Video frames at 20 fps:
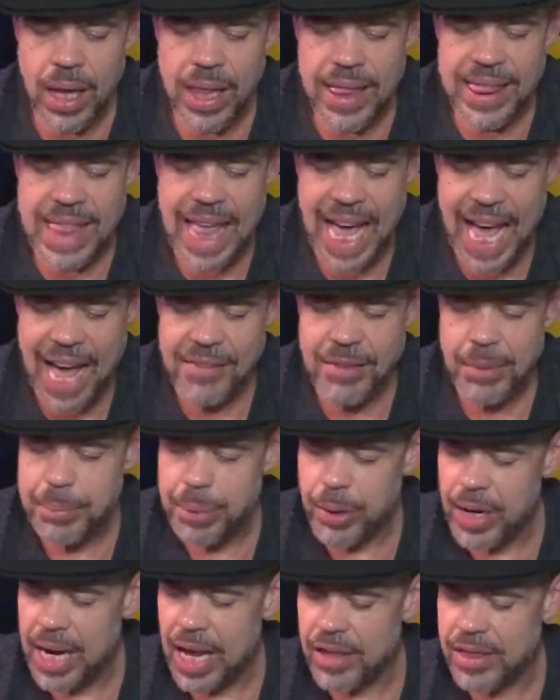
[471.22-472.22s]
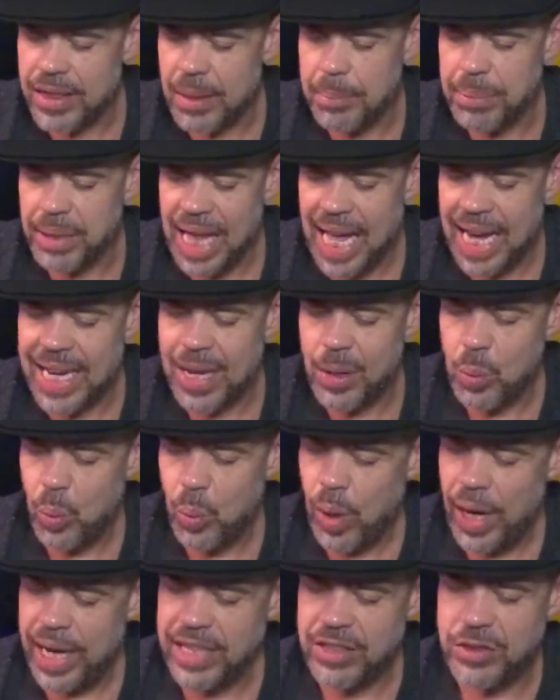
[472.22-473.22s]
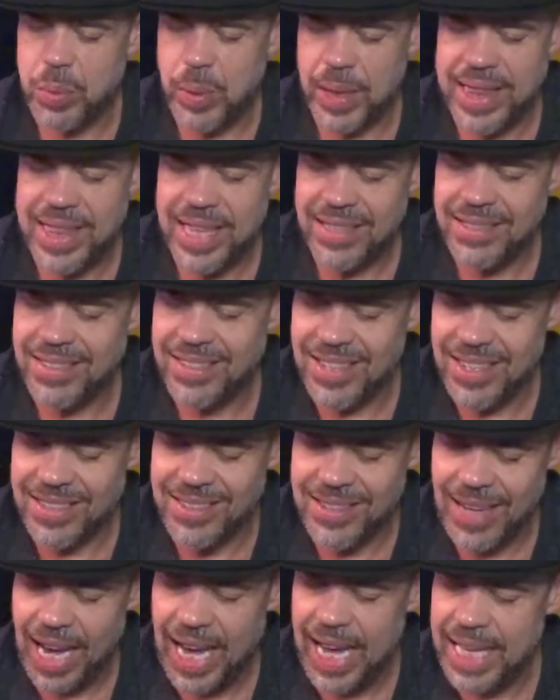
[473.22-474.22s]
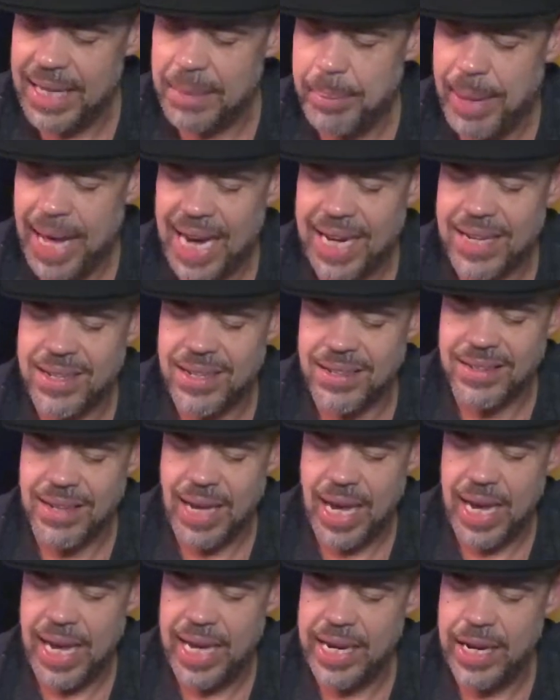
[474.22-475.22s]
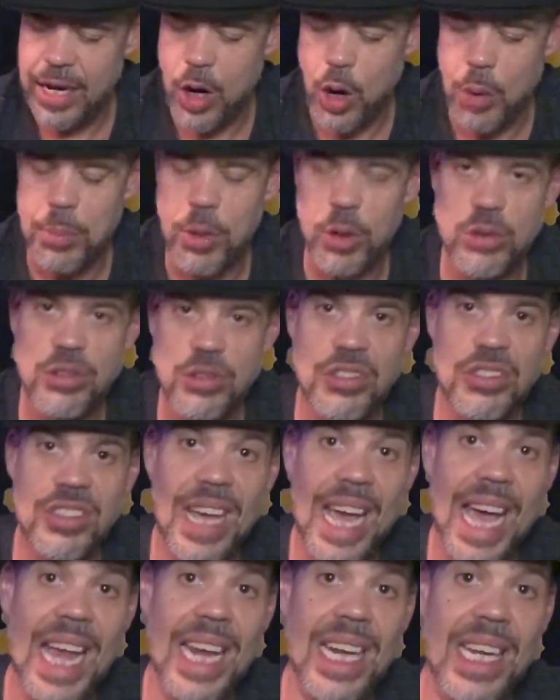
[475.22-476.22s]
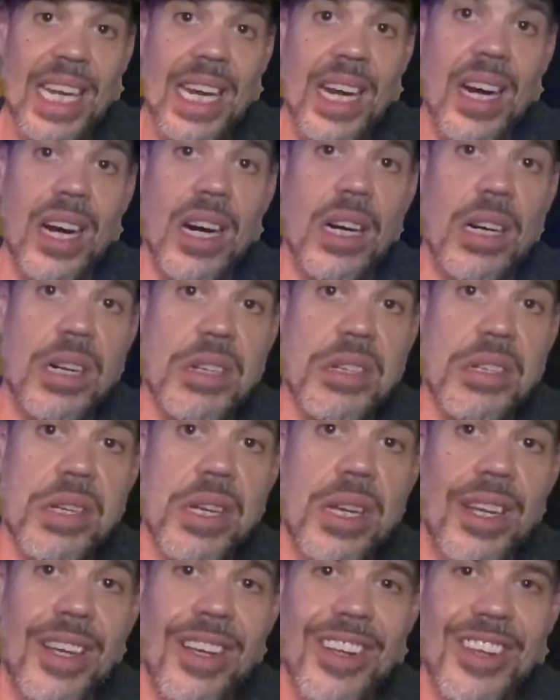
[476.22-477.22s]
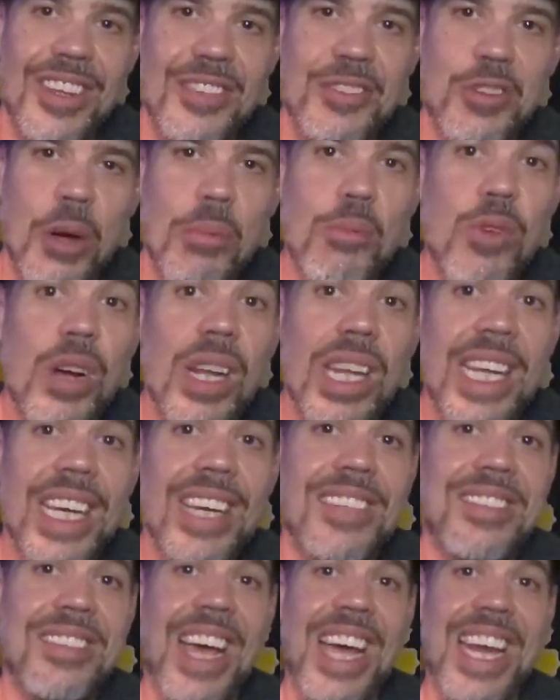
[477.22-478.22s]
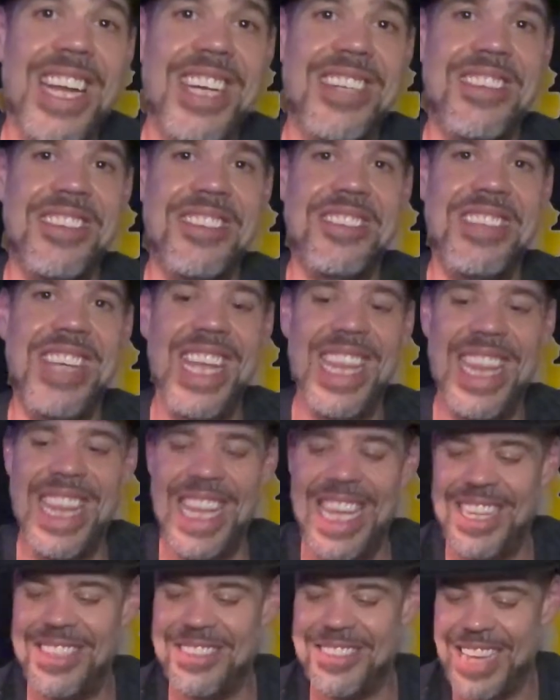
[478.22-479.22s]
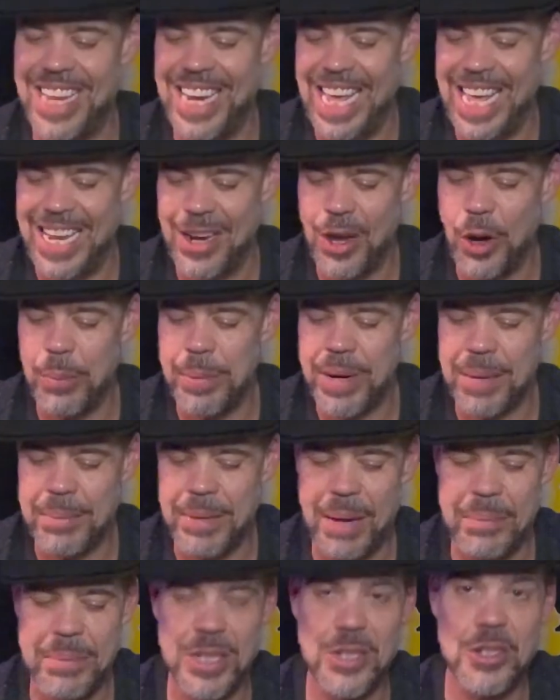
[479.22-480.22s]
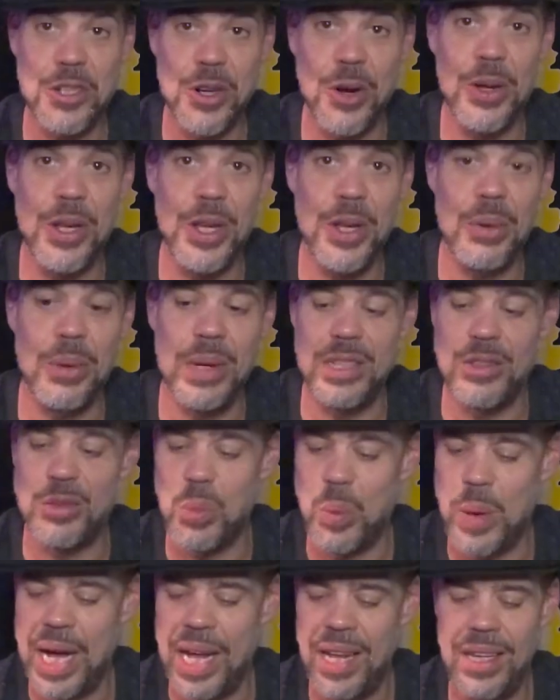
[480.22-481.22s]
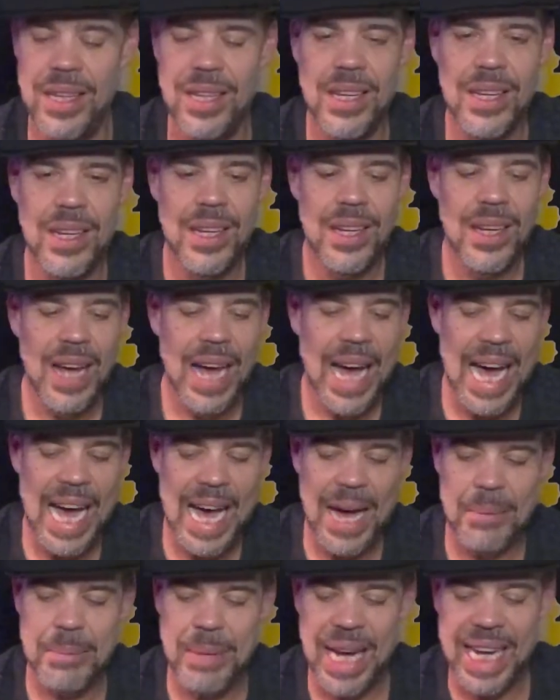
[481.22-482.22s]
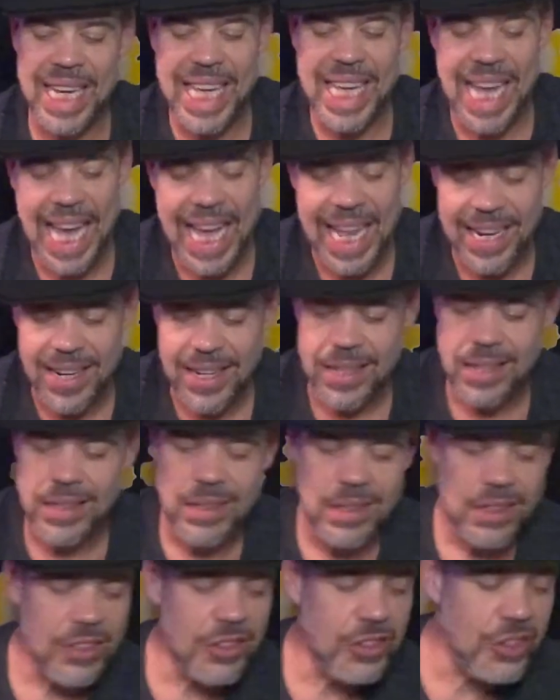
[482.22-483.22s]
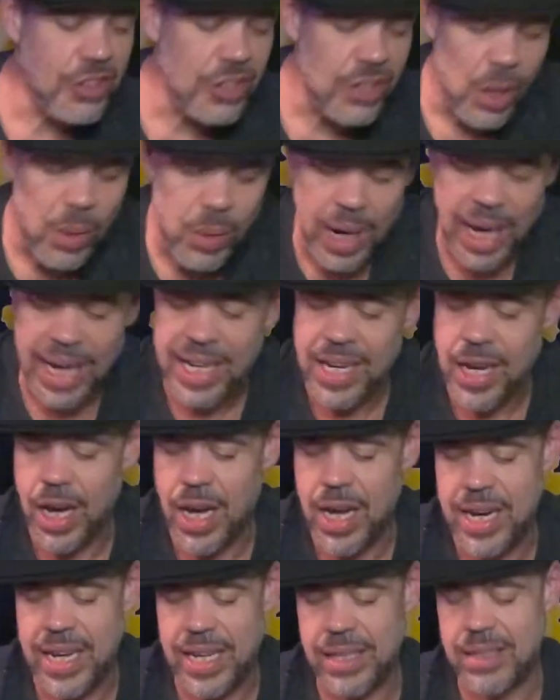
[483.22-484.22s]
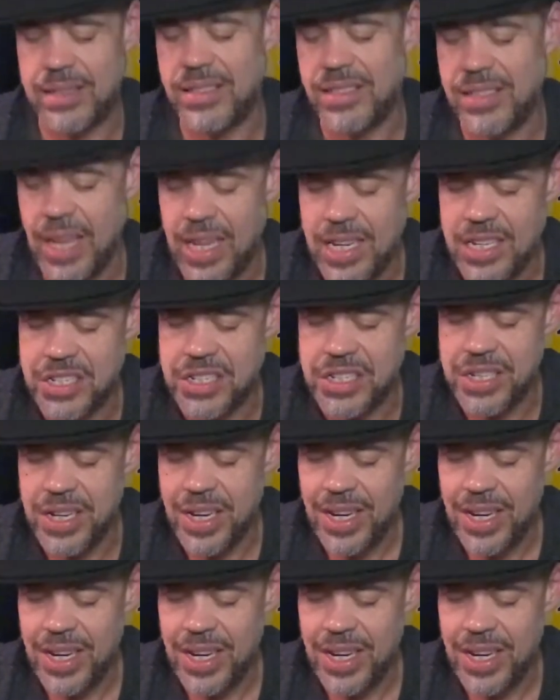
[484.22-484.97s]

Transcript: they haven't put out the black and whites with this design, back design, in almost 10 years. So I'm really excited to see these and open them up and show you as well. Again, so iconic, such